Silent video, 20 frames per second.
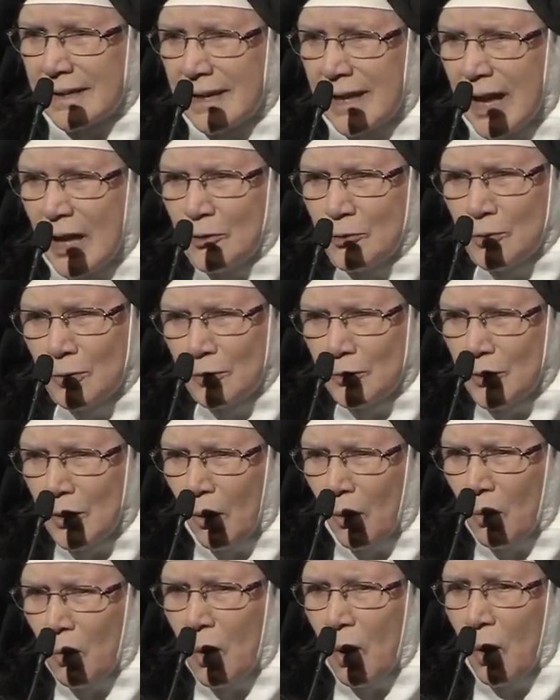And you'll
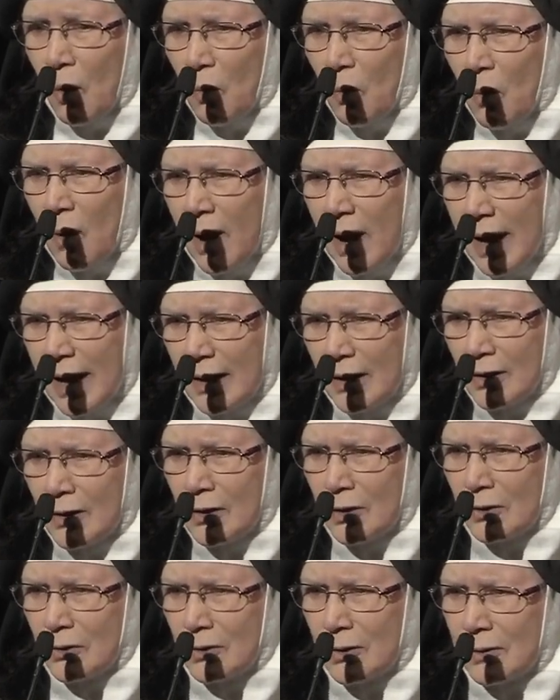know why
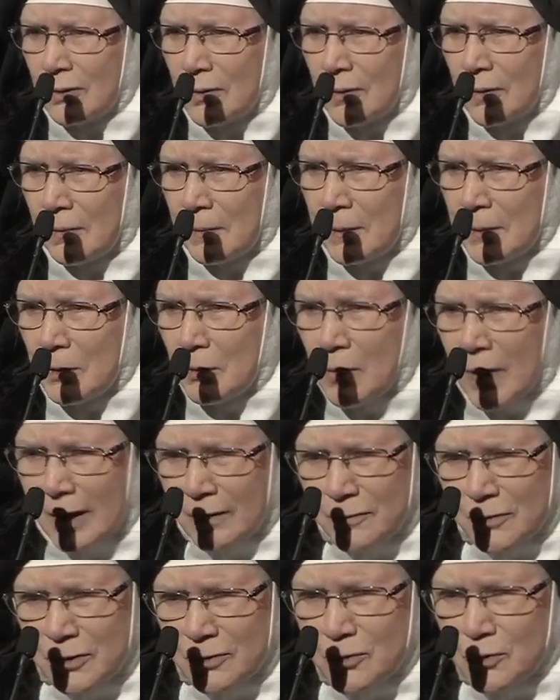you
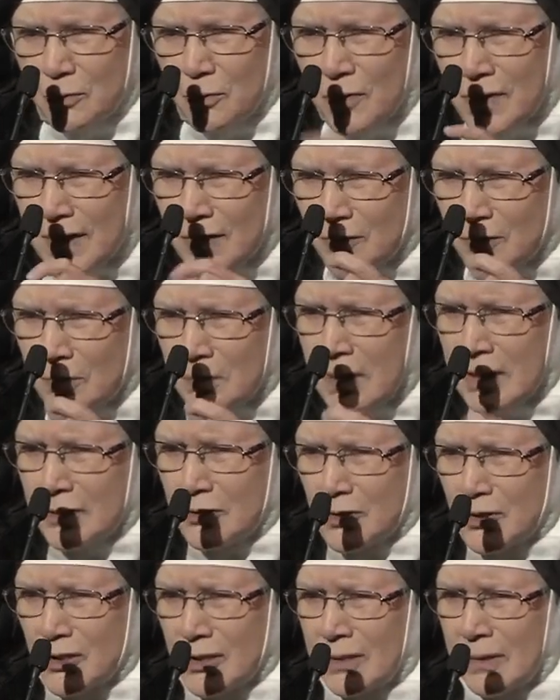have to do this
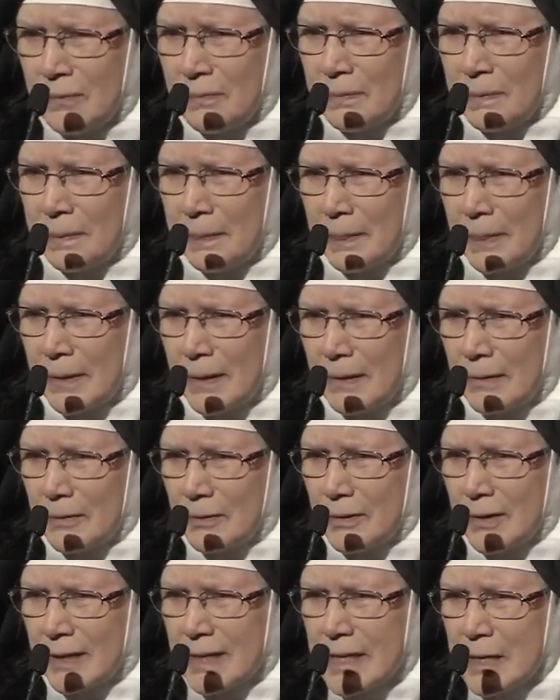much
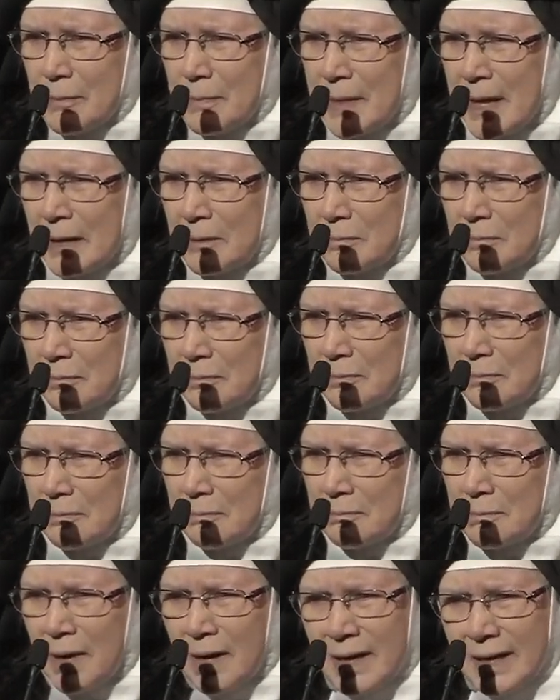to keep that
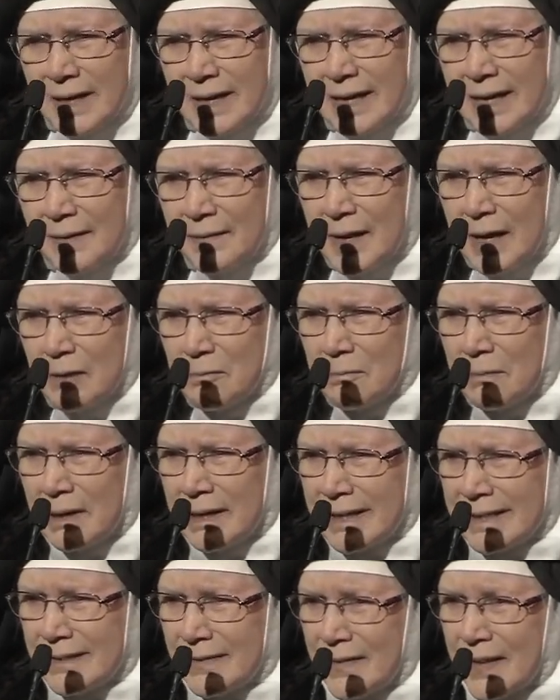body and that
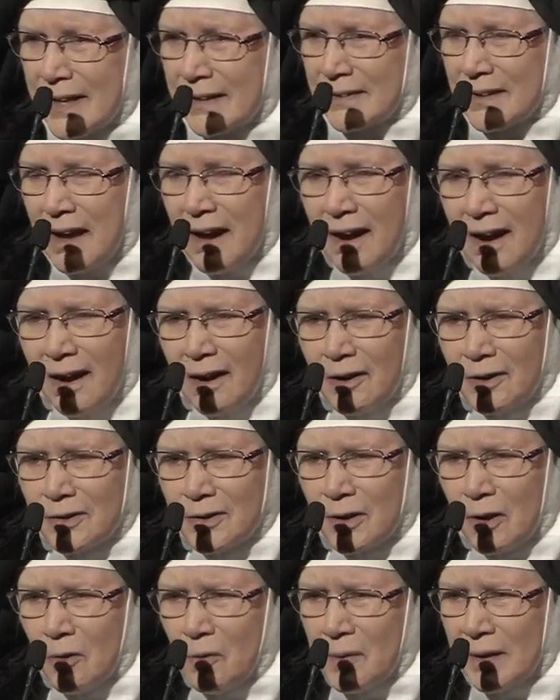mind and that heart
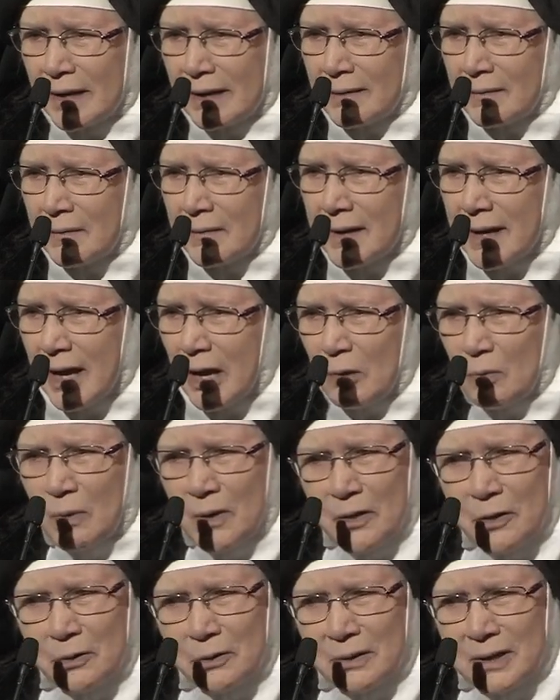going, and
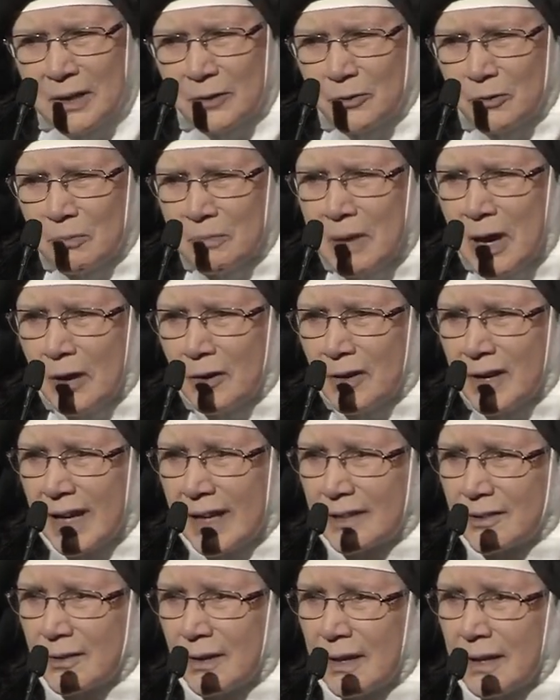whether it's
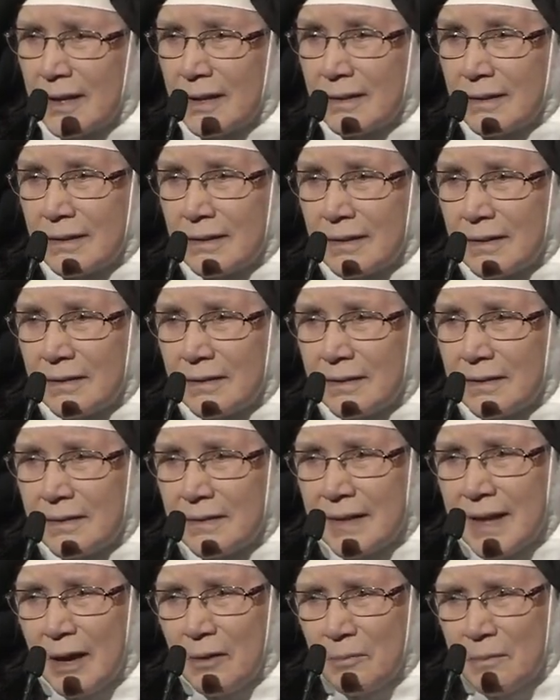marrying
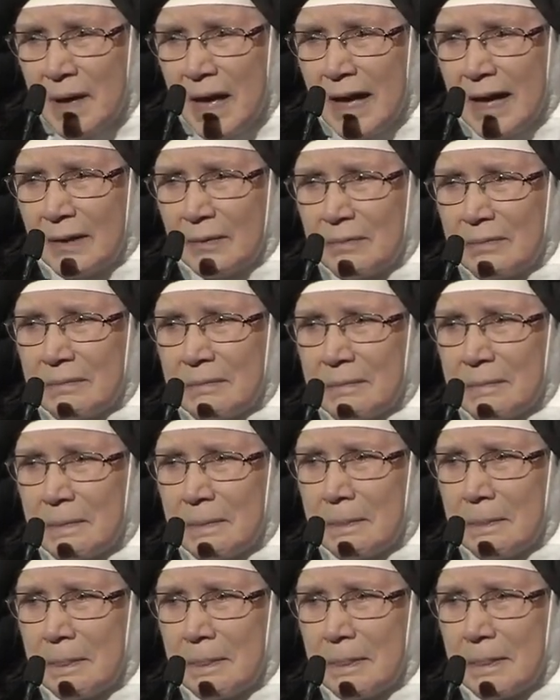that man,
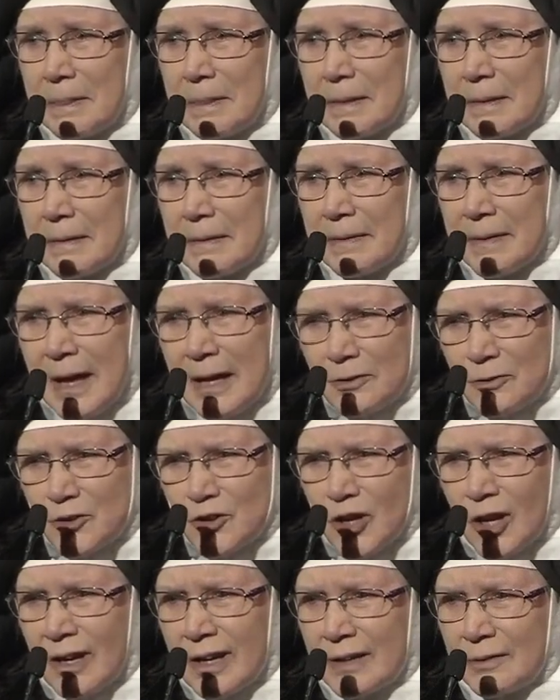that
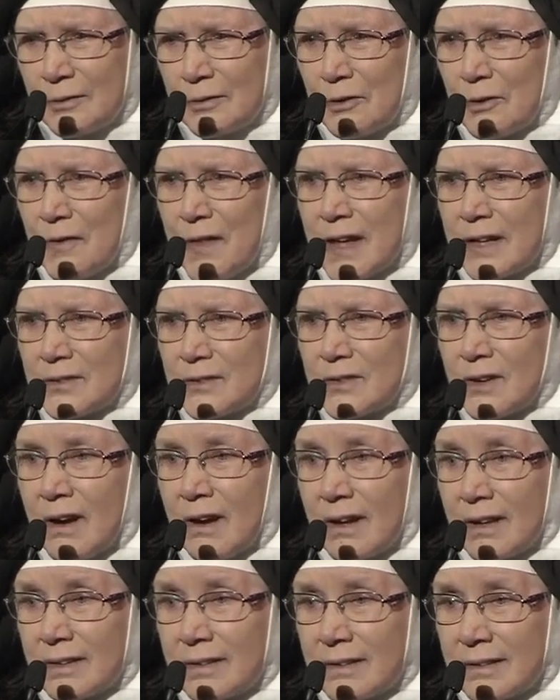John or that
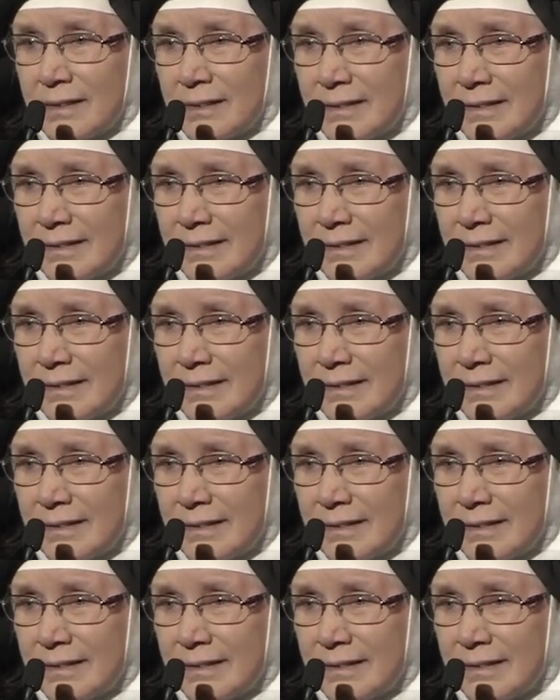Don,